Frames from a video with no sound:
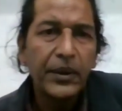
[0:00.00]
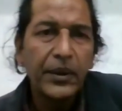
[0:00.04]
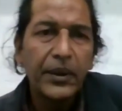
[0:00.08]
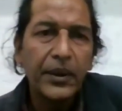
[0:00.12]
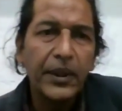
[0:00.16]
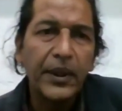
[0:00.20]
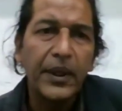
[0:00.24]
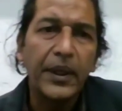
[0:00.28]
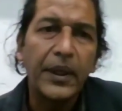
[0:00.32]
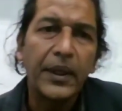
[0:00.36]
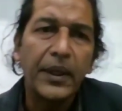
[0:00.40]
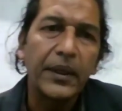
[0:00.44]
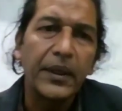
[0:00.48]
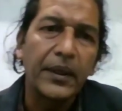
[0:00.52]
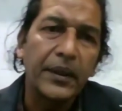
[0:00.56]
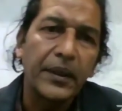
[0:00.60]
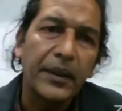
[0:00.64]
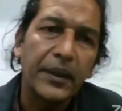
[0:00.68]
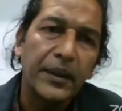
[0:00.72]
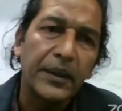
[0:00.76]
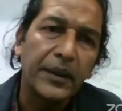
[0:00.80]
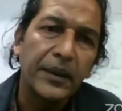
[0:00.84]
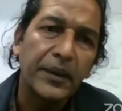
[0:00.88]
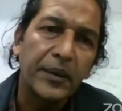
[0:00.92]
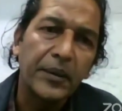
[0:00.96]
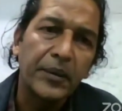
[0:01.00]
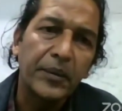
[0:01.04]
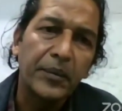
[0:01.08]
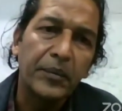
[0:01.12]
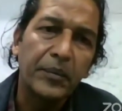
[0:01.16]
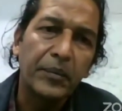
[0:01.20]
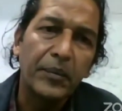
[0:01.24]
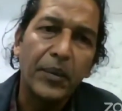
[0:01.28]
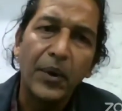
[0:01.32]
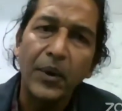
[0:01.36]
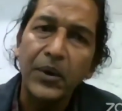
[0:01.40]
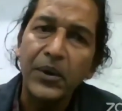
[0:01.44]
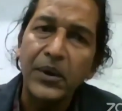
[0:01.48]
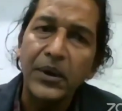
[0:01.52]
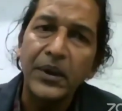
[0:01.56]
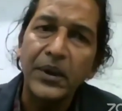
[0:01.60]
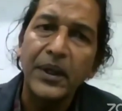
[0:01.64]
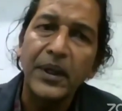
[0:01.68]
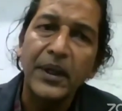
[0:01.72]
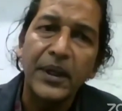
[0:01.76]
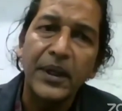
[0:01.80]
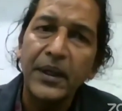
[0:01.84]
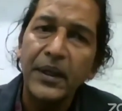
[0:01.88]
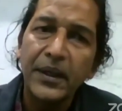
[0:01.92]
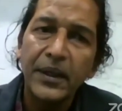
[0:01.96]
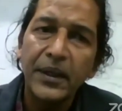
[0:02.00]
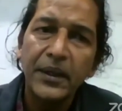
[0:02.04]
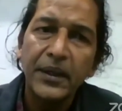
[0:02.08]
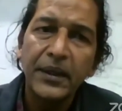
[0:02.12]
in botany.